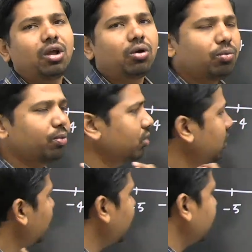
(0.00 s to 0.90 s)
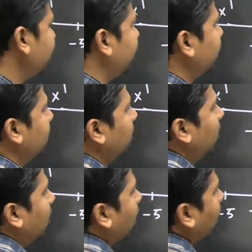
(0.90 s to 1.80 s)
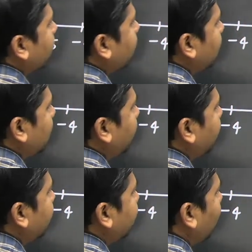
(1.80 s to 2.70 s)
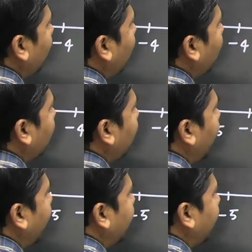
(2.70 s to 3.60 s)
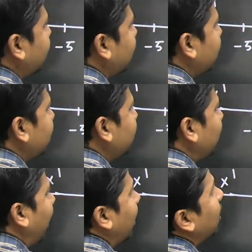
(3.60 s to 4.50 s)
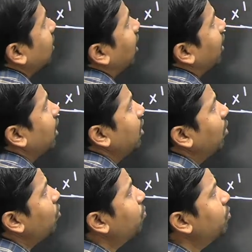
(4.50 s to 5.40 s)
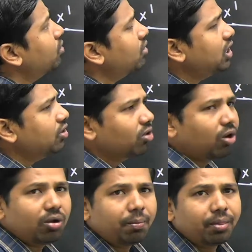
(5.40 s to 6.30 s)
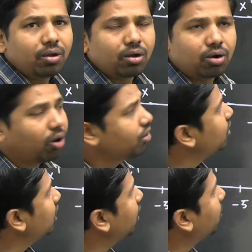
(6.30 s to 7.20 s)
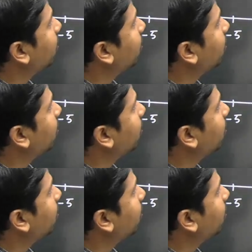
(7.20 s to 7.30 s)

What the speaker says: you have to move 3 units. 3 units along negative x-axis, and again you have to move 3 units along, not 3,